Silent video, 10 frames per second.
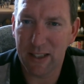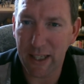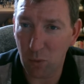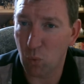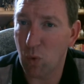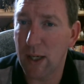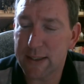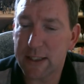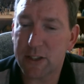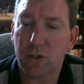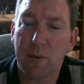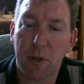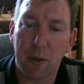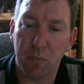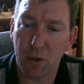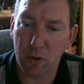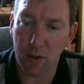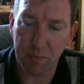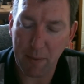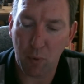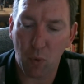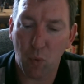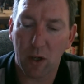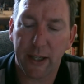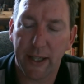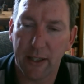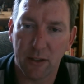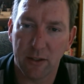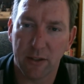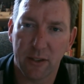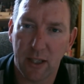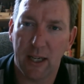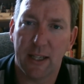it was extremely brutal, and people were killed